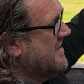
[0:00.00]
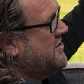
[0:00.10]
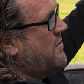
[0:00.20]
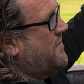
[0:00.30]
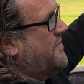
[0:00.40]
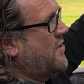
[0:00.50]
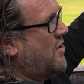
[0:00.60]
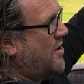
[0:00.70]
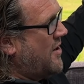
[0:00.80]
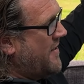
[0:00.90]
Now,
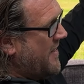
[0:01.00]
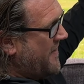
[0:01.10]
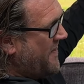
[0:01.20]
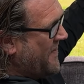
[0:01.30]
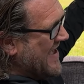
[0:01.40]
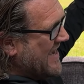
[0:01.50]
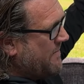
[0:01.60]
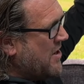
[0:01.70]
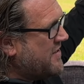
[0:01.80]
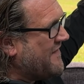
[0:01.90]
think
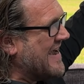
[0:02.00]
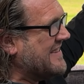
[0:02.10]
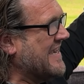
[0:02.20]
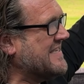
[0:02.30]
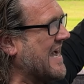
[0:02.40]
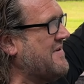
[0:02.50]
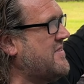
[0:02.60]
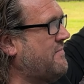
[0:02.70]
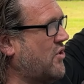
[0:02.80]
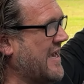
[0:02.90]
about the 5 things that are in
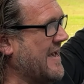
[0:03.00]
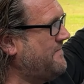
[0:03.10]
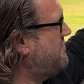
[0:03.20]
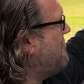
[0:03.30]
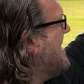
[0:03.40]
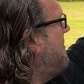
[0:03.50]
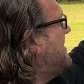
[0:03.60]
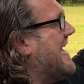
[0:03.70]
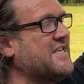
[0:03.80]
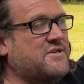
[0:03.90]
the bucket,
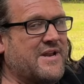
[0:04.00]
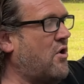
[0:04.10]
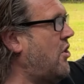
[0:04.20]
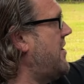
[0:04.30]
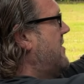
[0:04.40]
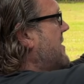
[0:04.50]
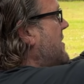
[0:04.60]
prioritise them in order.